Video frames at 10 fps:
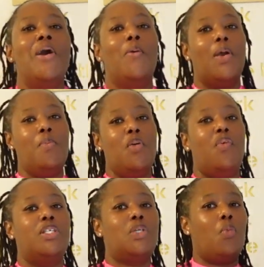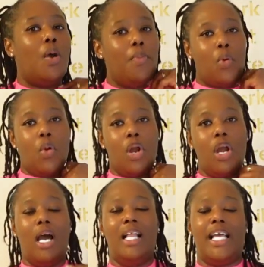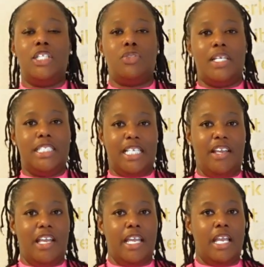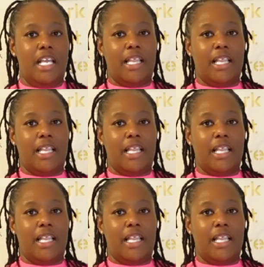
We're gonna move on to one more like stretchy,